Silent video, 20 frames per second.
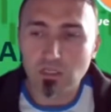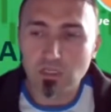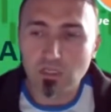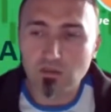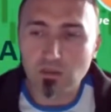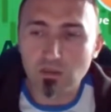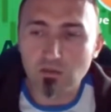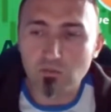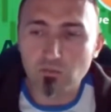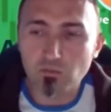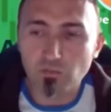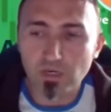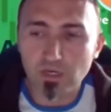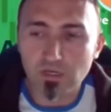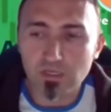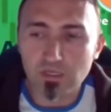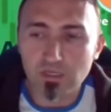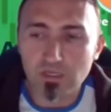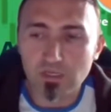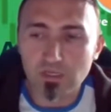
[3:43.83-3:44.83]
in
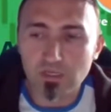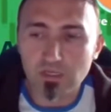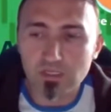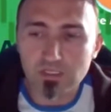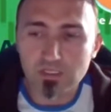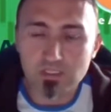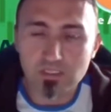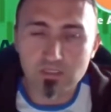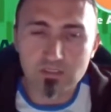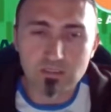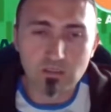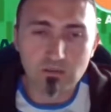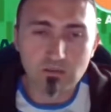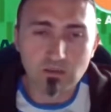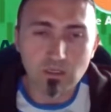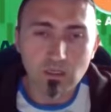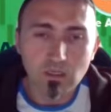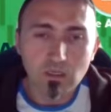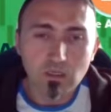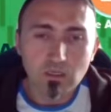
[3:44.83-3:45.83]
prices,
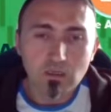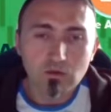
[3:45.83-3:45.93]
that